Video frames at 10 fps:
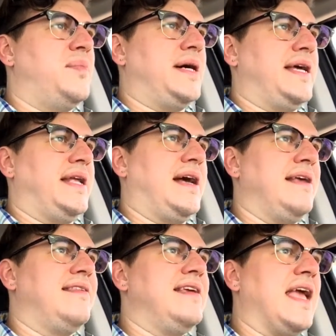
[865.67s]
but
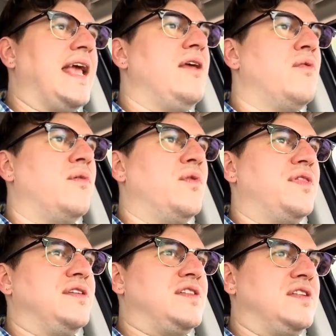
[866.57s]
I think anyone
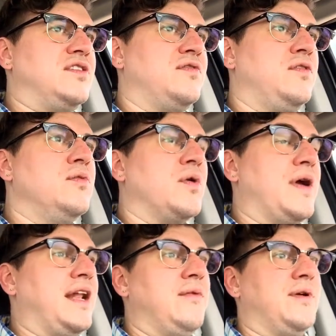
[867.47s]
with a sense of
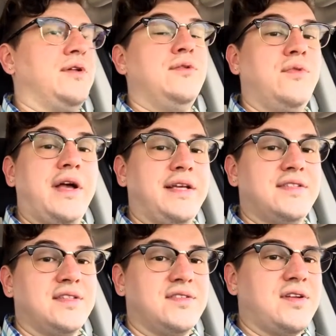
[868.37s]
humor, anyone who
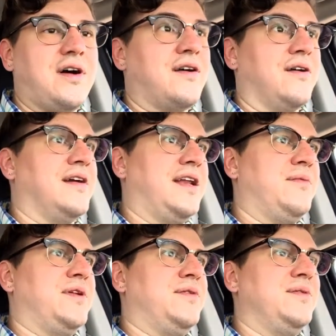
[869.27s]
likes soccer,
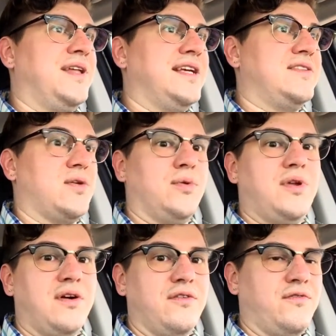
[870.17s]
anyone who likes
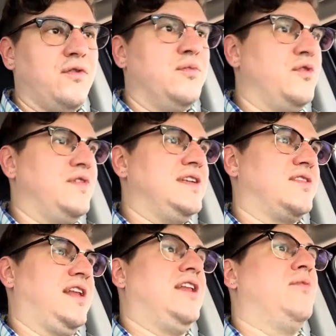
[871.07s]
old kung fu
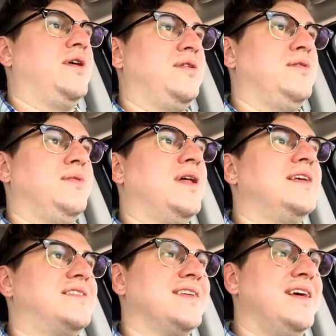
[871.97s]
movies, and anyone who
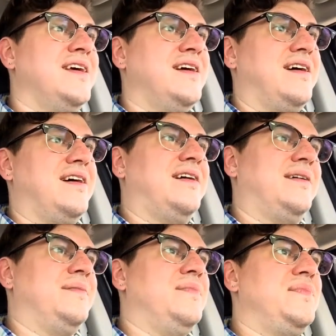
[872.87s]
likes
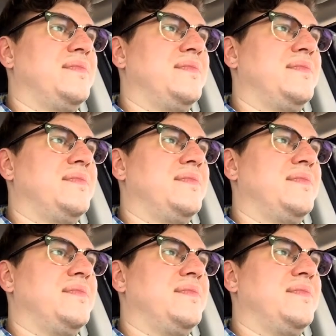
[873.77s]
uh,